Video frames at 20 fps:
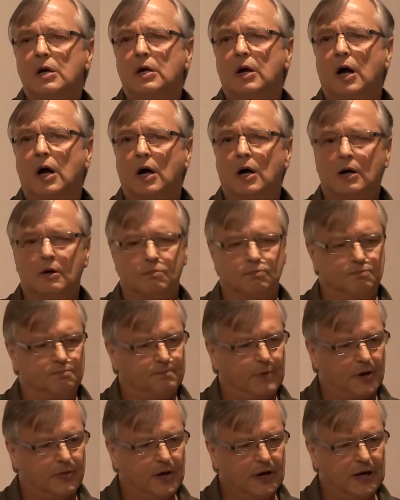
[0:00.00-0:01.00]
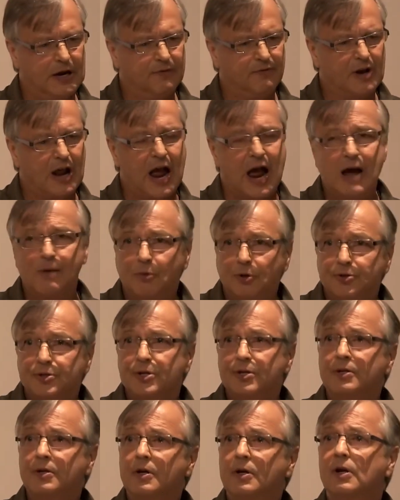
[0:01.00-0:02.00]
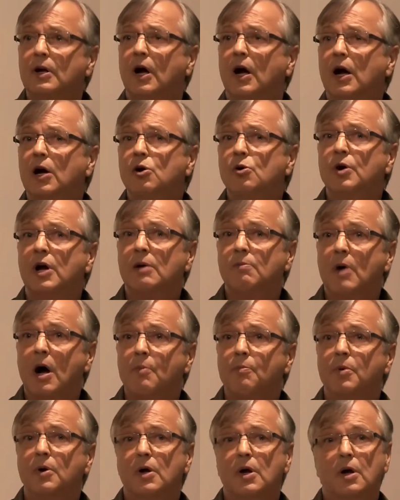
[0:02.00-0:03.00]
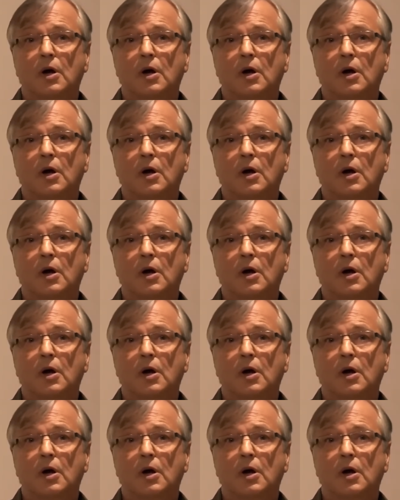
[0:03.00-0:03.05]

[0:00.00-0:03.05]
I think even Hamilton, who come up.